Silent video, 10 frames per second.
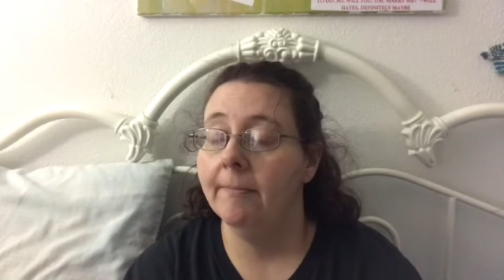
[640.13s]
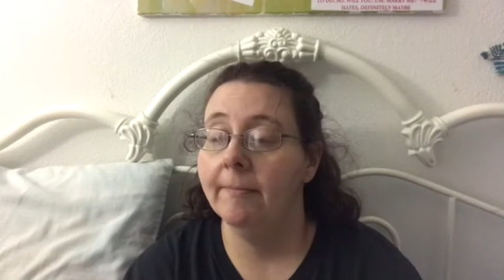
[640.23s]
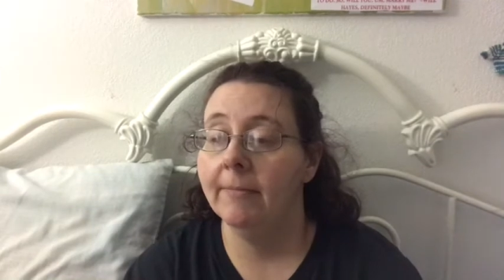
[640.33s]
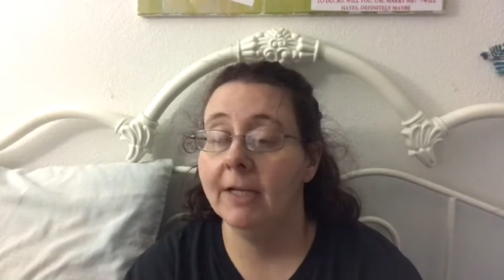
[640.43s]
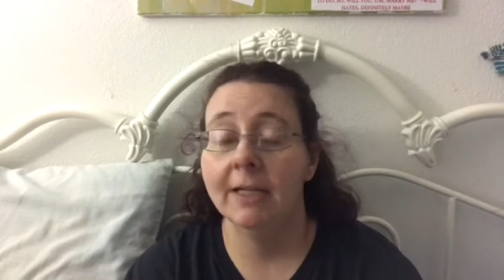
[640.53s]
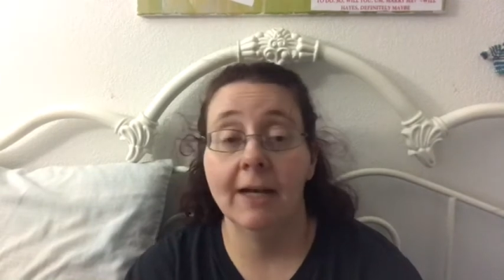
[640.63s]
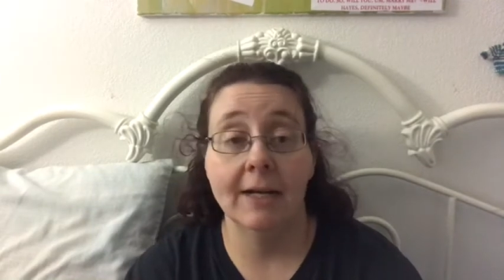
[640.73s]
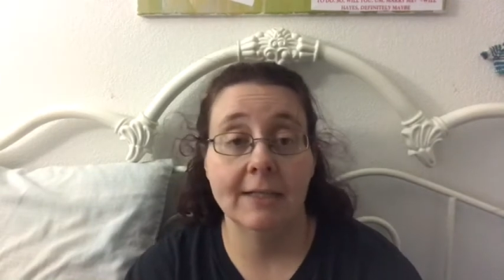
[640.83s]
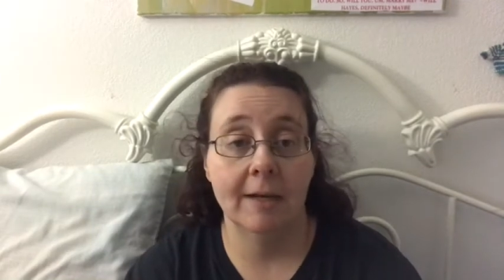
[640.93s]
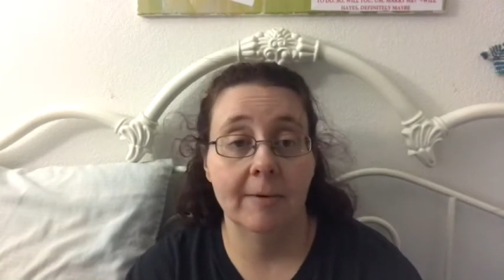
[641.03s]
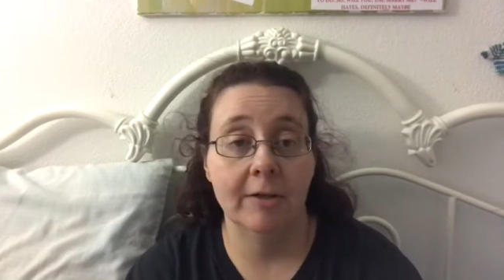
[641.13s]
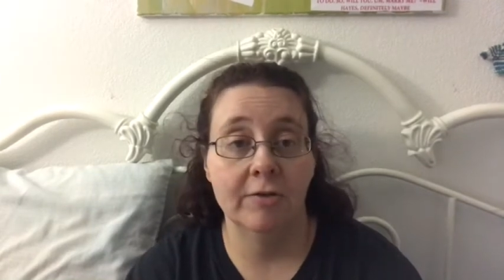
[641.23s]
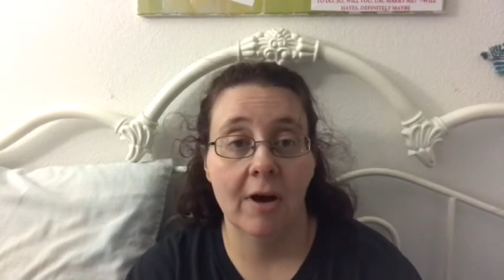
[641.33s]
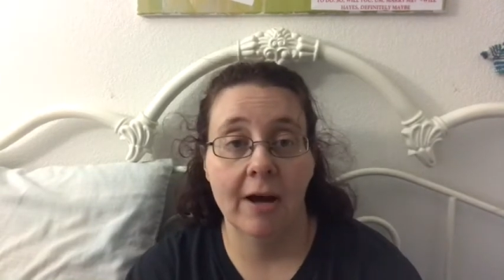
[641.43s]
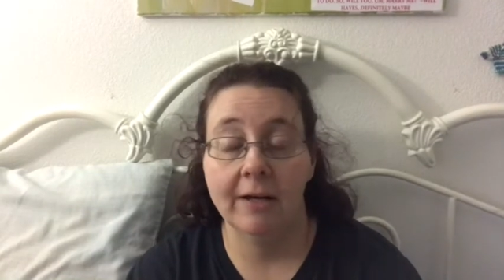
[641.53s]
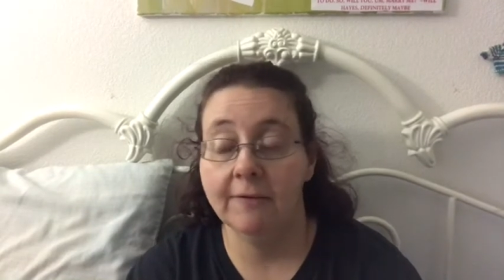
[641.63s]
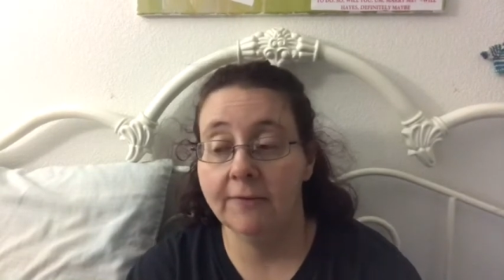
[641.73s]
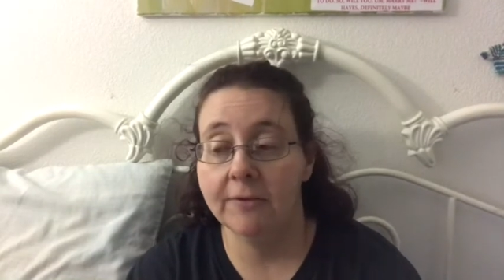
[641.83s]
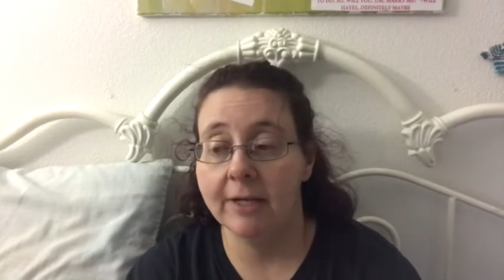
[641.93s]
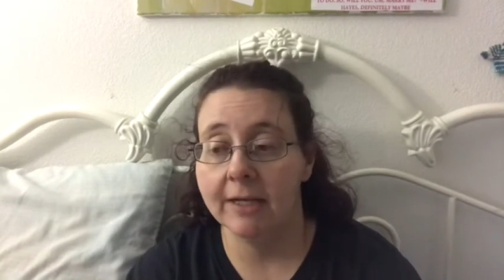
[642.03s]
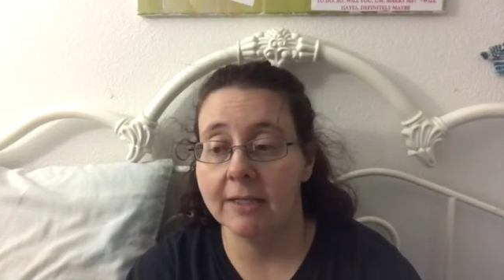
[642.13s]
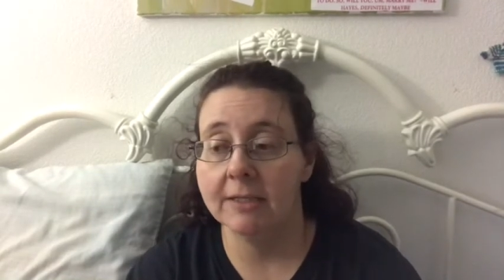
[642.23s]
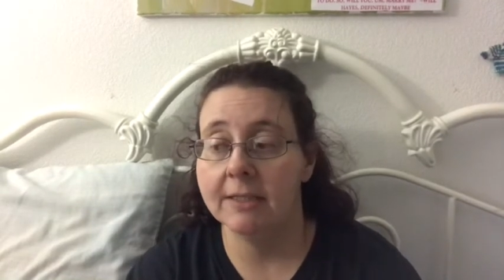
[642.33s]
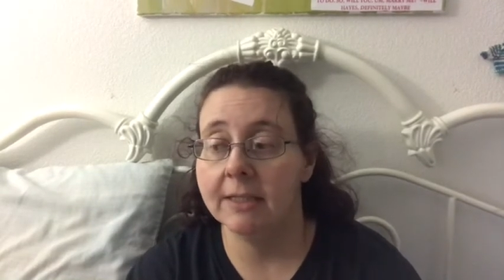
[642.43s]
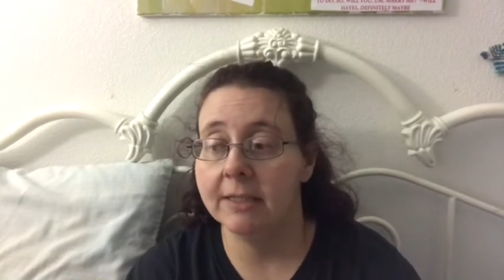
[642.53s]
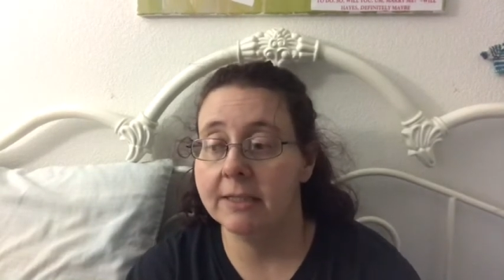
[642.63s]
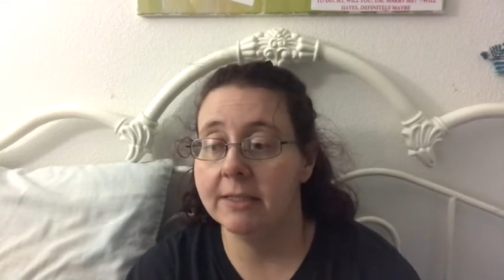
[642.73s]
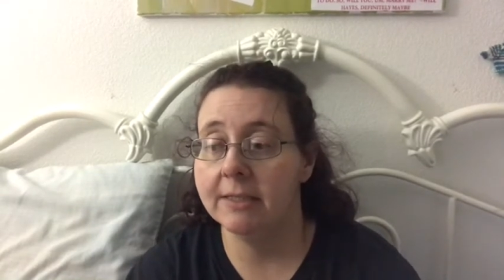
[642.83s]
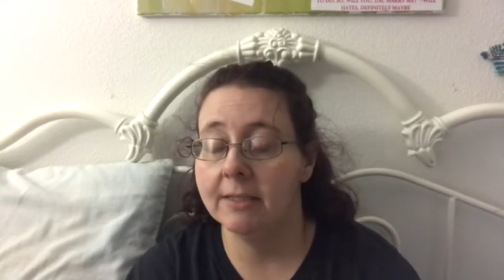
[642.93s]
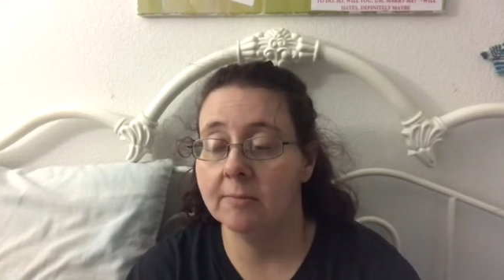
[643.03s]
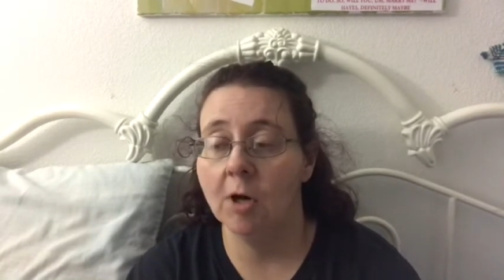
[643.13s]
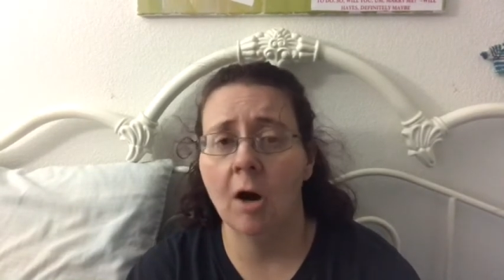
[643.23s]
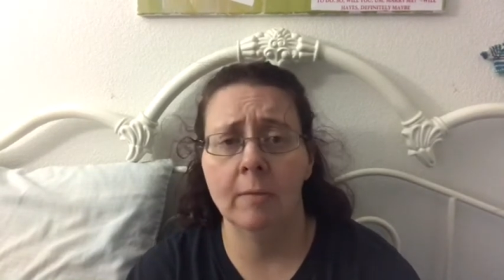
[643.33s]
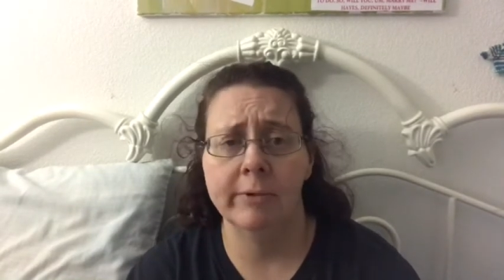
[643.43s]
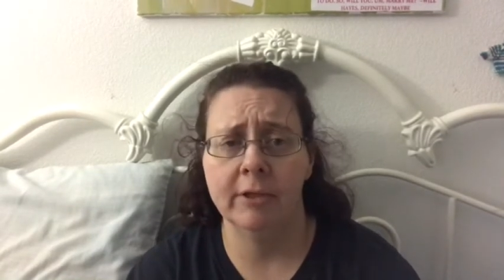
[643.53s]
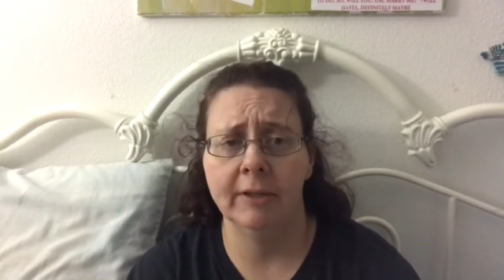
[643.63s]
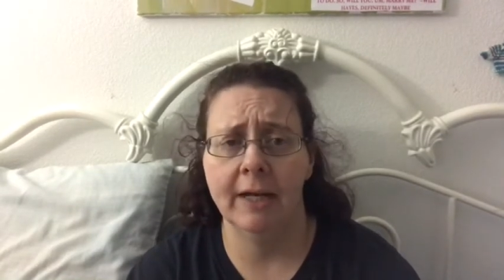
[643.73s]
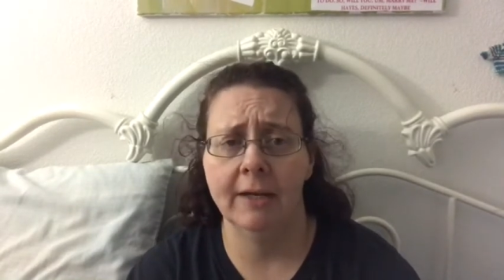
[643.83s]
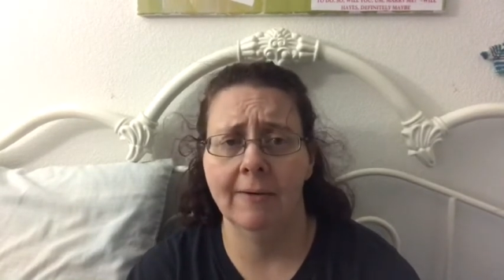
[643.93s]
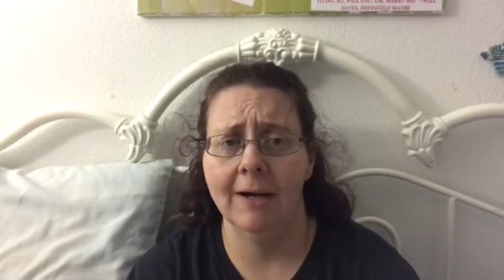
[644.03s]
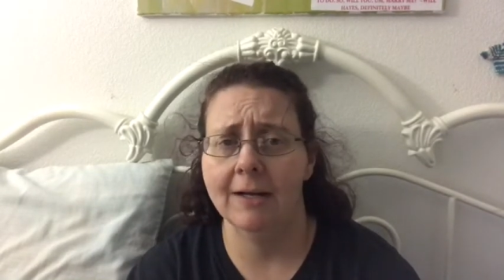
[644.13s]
The next thing I'm going to try in a few days is some hard-boiled egg white.